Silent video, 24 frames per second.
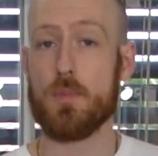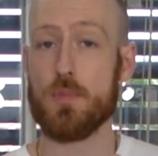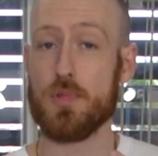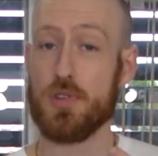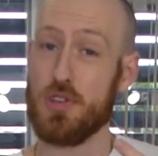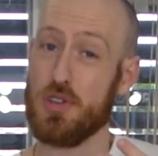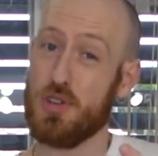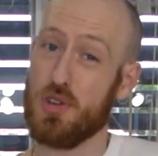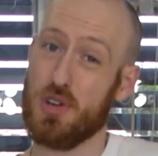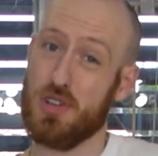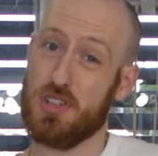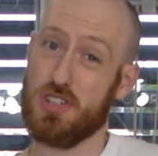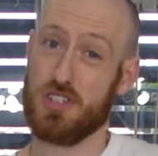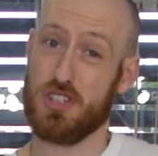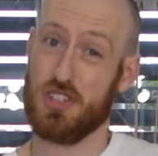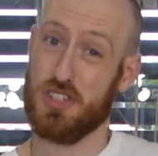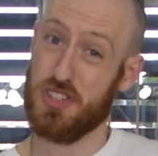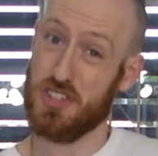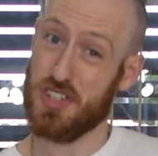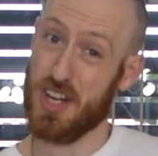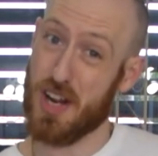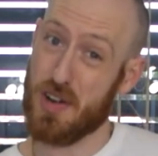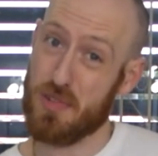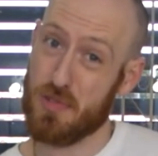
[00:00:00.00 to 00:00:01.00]
you're not
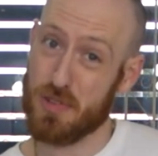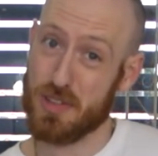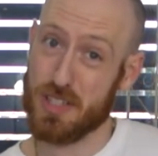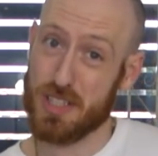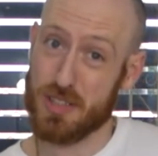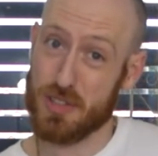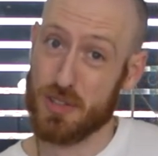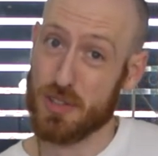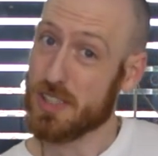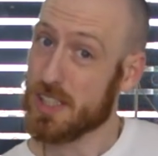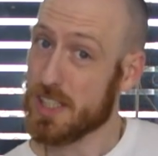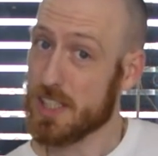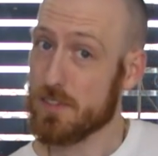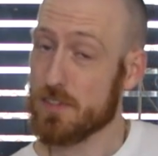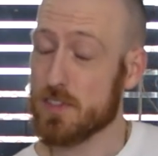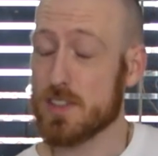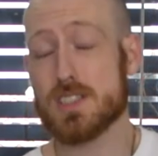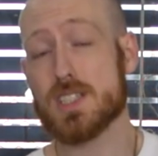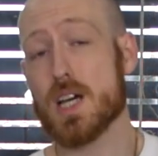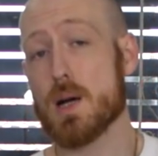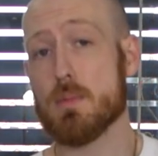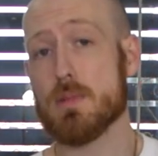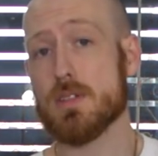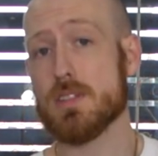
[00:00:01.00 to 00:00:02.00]
generally looking for
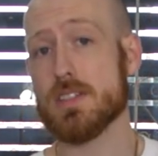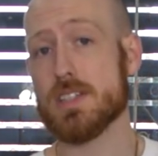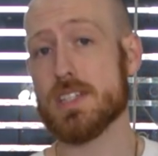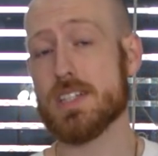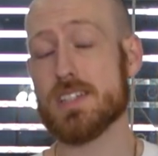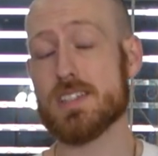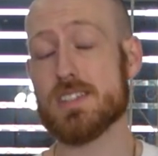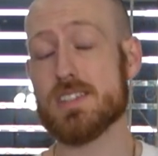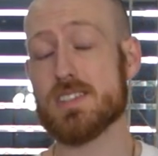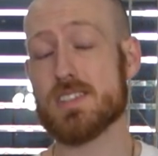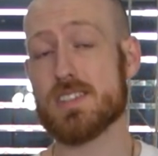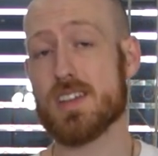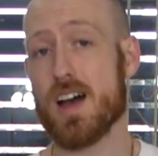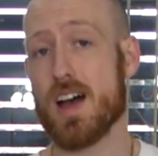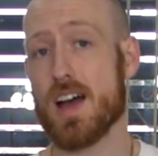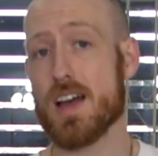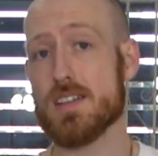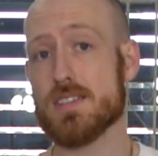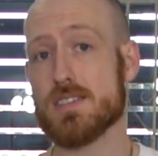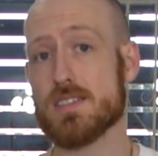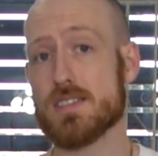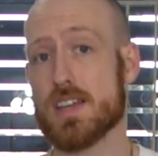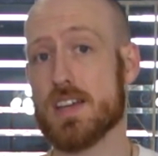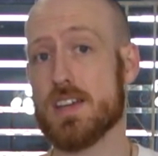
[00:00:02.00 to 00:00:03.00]
doubling in
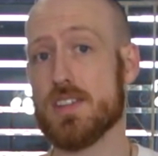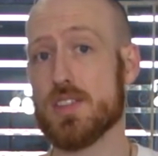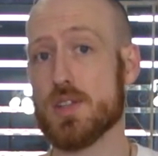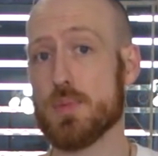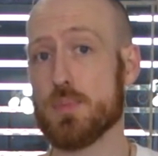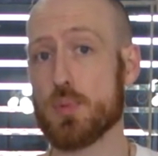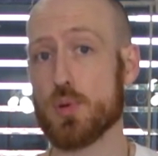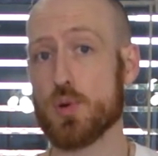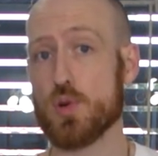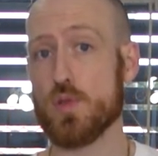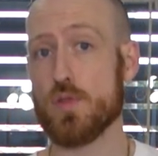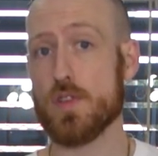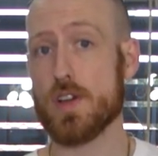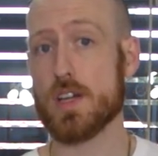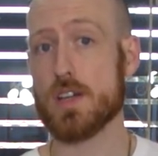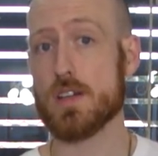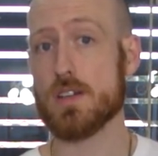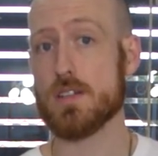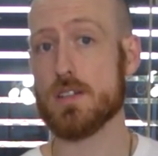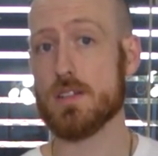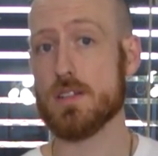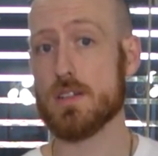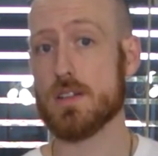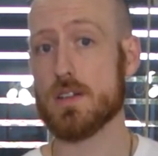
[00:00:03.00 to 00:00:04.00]
size in the
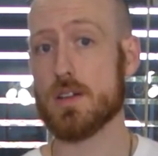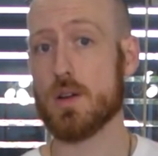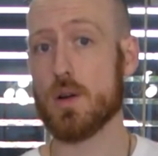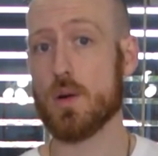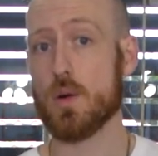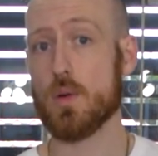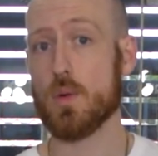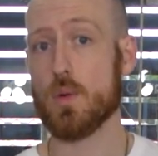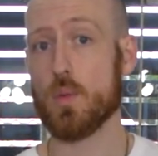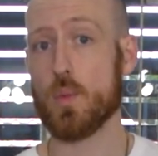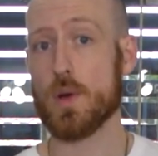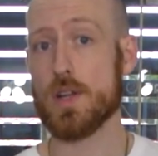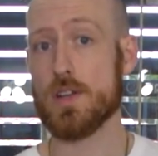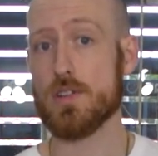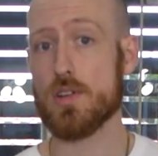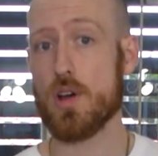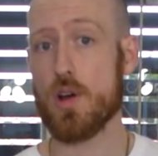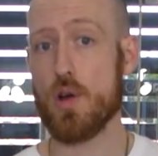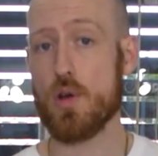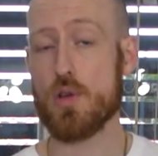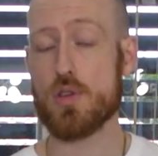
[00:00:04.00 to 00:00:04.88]
proving window.